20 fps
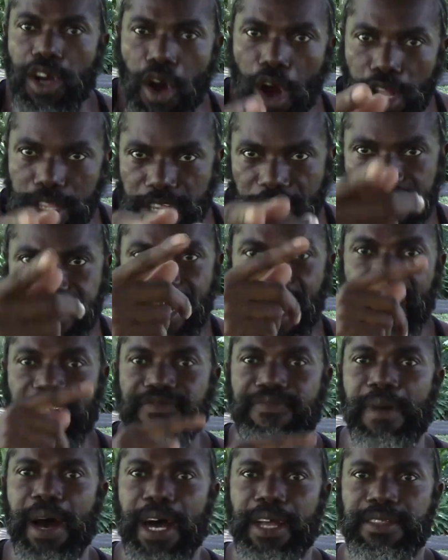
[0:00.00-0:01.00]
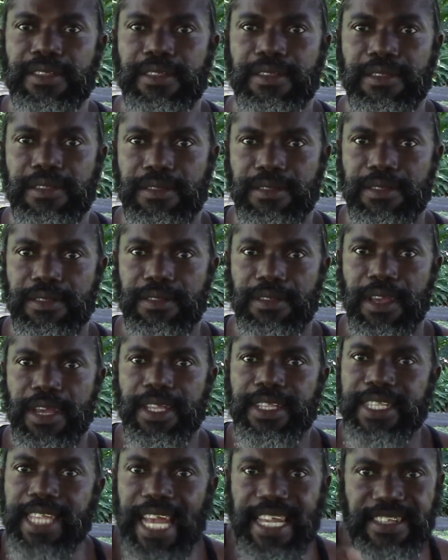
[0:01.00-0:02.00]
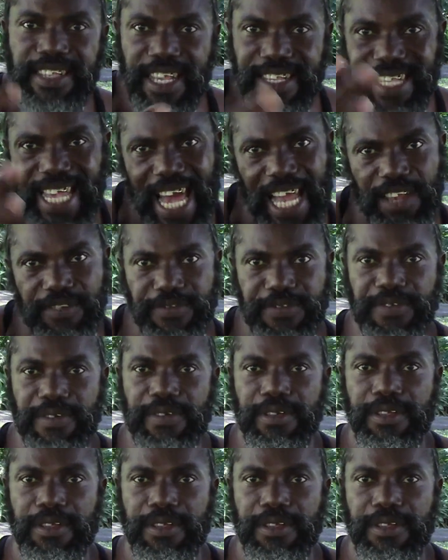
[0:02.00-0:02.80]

out yourself, man. Test yourself.